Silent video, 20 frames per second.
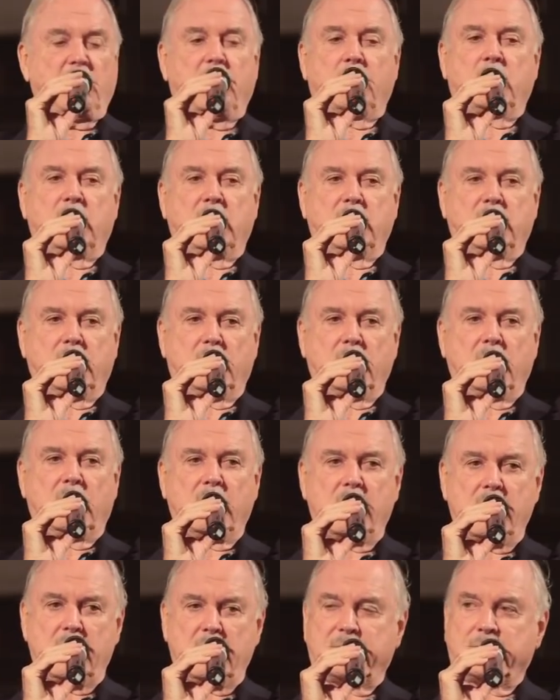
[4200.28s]
Well, we do
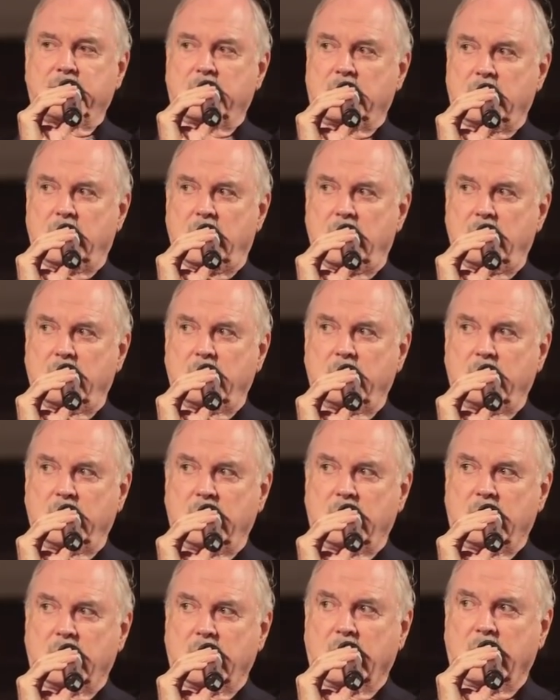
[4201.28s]
laugh a lot when
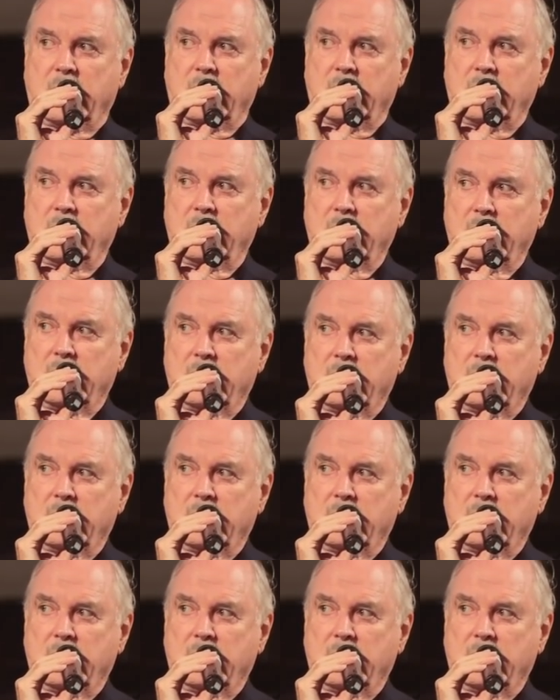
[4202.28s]
we're together.